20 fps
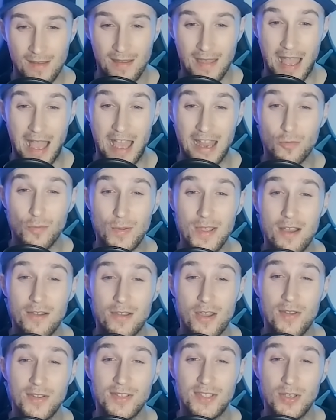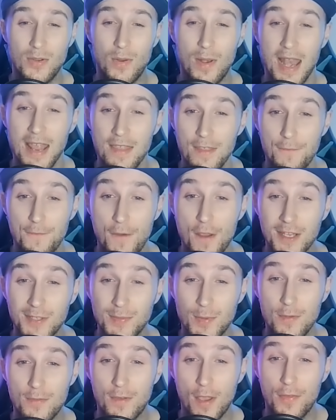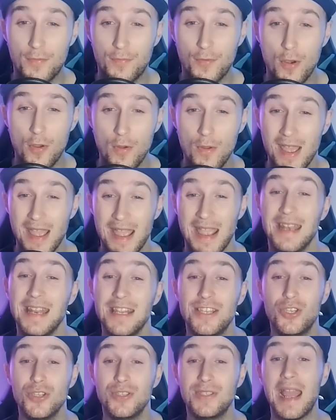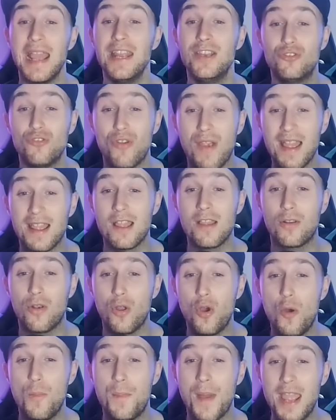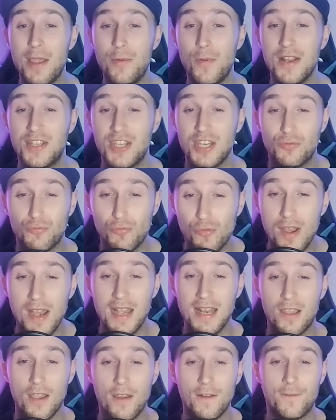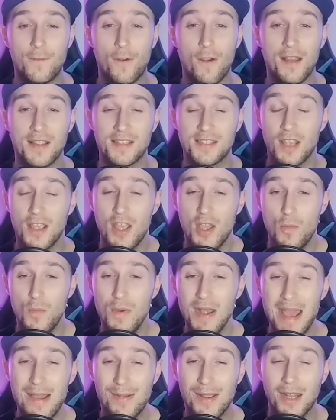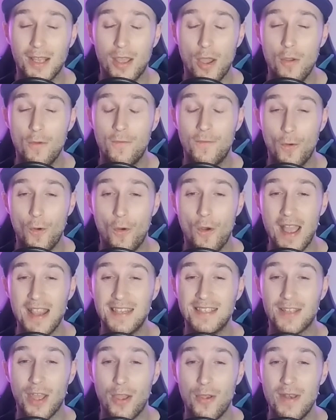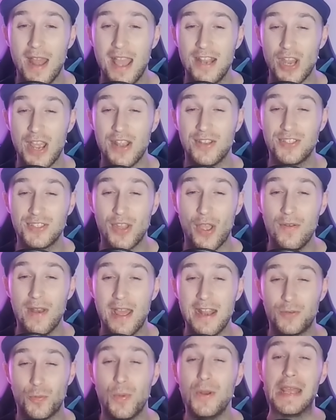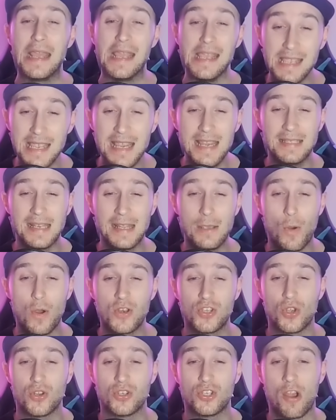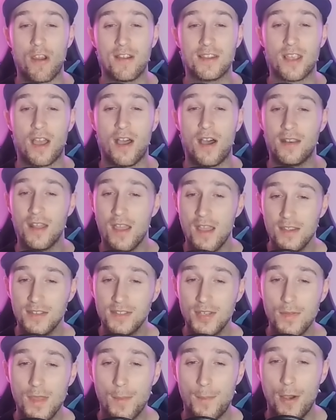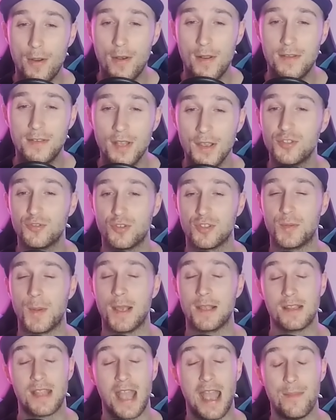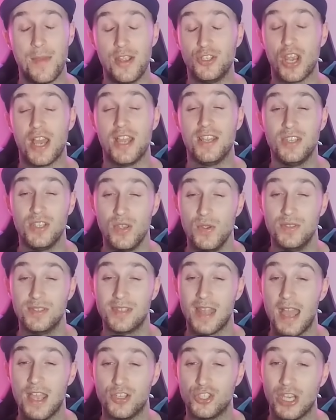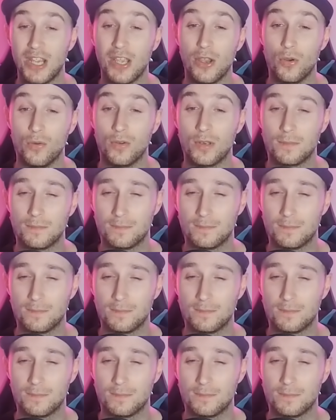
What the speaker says: And we are going to let the first move go through. It is just a Dragon Claw bait, which is really good for us. We're now going to go for a Stone Edge, and Stone Edge would easily one-shot Charizard, so the opponent does respect the damage and use their shield.